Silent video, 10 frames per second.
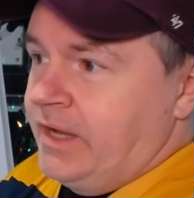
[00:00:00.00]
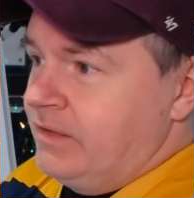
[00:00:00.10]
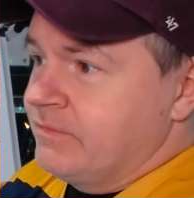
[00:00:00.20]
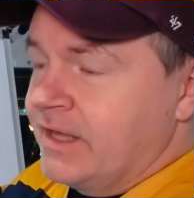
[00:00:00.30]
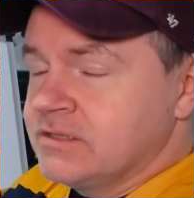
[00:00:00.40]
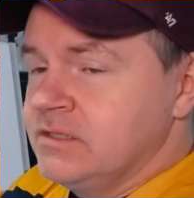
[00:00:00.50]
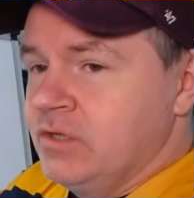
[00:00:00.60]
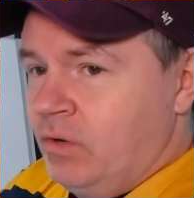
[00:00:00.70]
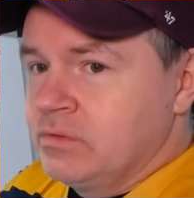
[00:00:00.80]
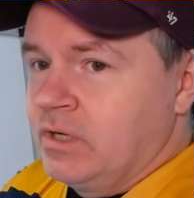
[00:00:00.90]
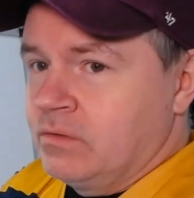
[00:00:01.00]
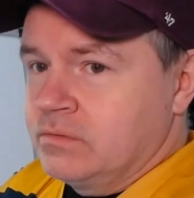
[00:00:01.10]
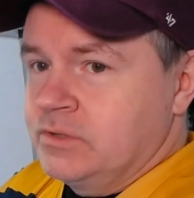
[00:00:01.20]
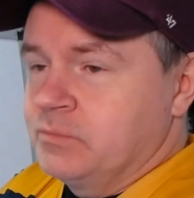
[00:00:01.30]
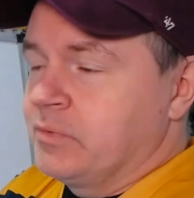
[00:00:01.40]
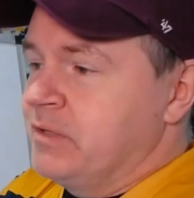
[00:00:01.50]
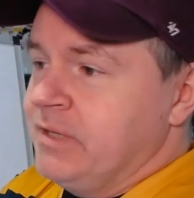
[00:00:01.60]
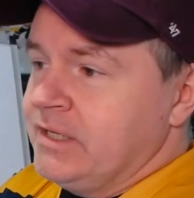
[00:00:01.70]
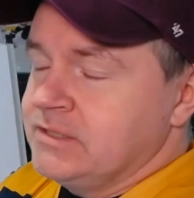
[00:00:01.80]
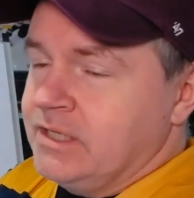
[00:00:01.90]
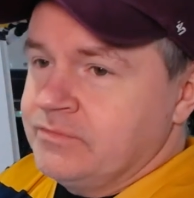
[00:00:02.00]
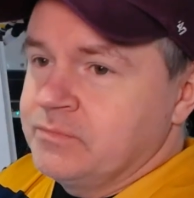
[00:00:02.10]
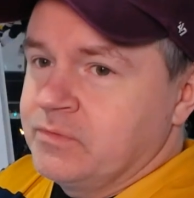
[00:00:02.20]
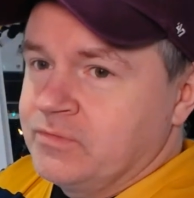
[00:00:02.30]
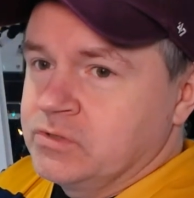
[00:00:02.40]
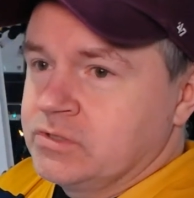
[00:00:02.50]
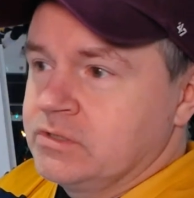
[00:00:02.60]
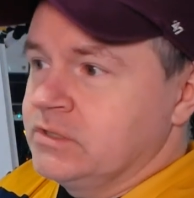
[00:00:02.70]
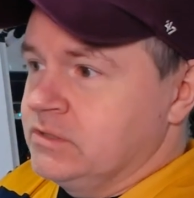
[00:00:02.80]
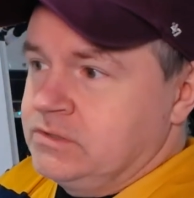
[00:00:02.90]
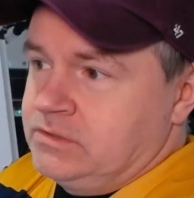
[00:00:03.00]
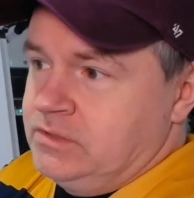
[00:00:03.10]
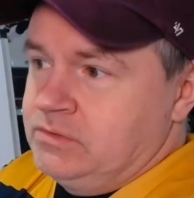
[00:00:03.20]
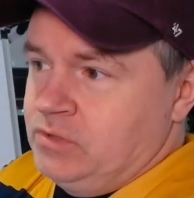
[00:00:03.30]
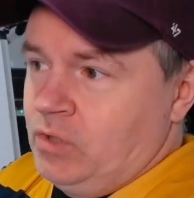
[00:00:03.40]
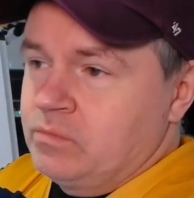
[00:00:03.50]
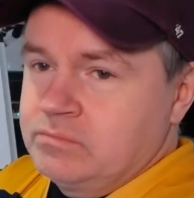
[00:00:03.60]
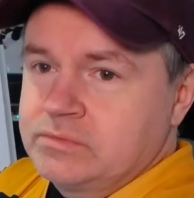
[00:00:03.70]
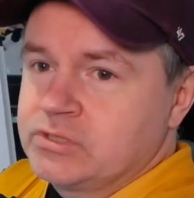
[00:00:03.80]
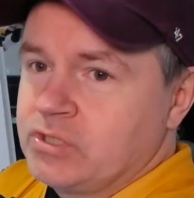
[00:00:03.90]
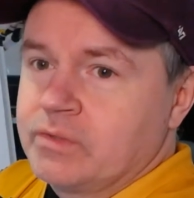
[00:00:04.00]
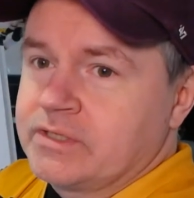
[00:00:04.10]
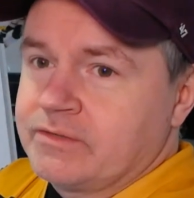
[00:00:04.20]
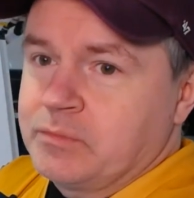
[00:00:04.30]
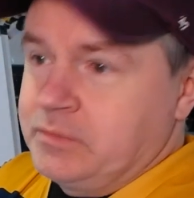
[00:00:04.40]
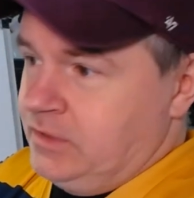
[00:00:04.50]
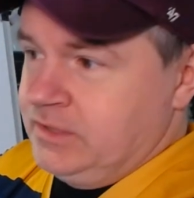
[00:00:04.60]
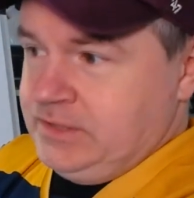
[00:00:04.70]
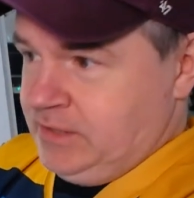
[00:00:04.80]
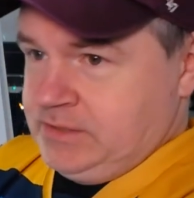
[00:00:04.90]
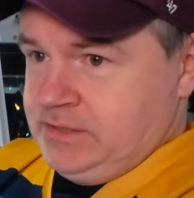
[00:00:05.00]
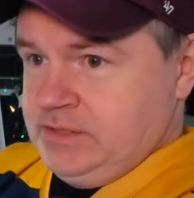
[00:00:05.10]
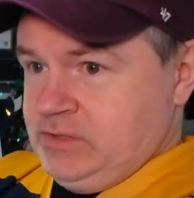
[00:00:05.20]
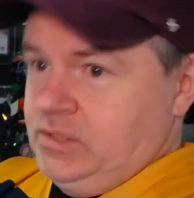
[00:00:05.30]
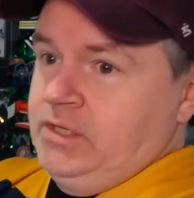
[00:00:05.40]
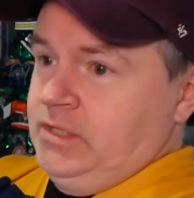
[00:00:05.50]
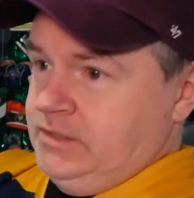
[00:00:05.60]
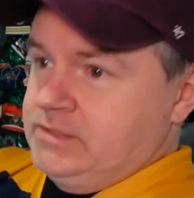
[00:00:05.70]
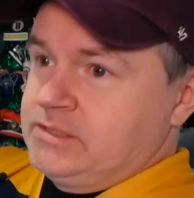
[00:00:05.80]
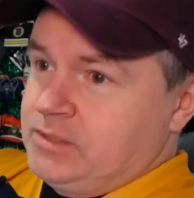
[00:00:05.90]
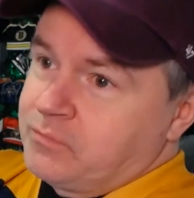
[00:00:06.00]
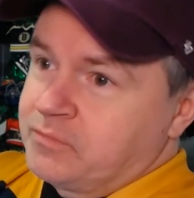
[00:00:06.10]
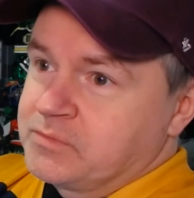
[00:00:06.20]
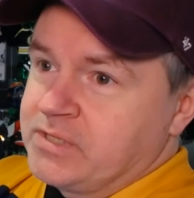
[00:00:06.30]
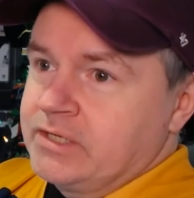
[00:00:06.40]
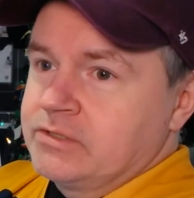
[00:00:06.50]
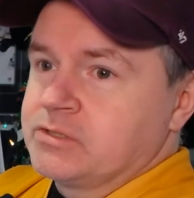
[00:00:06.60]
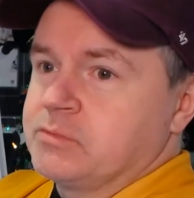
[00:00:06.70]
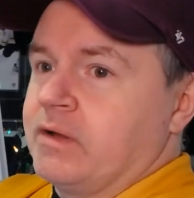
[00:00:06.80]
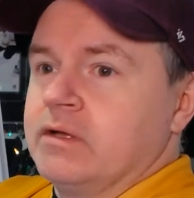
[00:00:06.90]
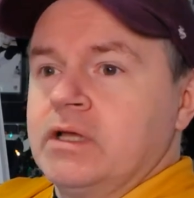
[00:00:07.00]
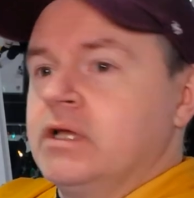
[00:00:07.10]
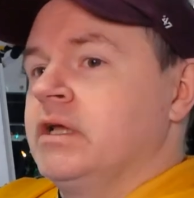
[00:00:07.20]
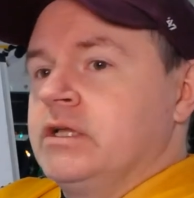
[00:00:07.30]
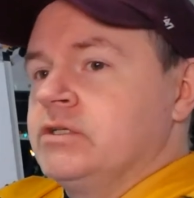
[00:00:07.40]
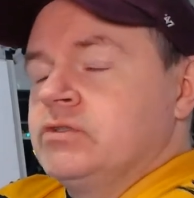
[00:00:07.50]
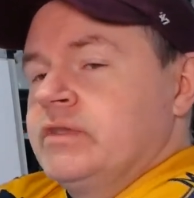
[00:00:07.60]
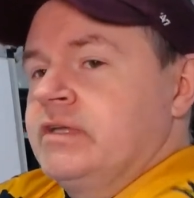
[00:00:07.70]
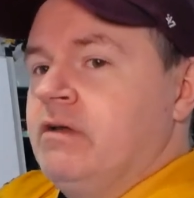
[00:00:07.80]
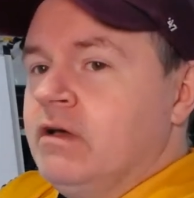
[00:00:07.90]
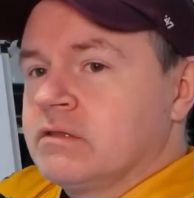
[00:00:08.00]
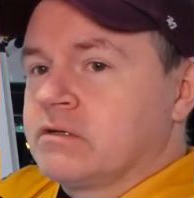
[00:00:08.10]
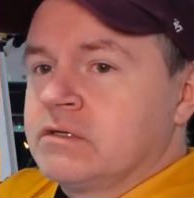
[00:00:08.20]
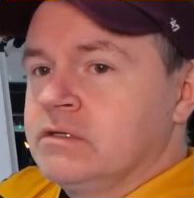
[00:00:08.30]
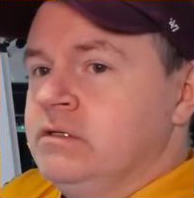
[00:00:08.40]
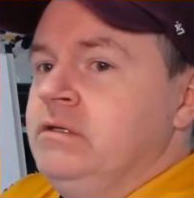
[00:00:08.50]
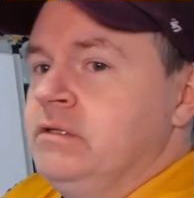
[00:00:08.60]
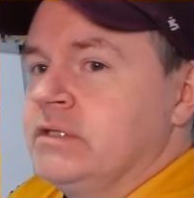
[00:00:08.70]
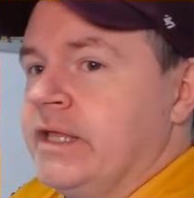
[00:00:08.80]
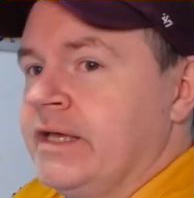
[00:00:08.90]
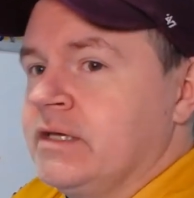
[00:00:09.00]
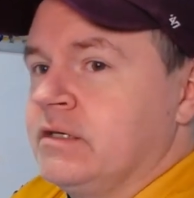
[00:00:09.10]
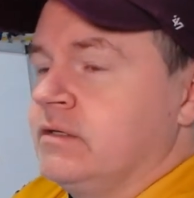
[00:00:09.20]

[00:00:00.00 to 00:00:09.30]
that's a no-no. You bring back tech from the future, you don't show it to everybody. Look at this. This is something from 10 years from now. Do they not learn? Like,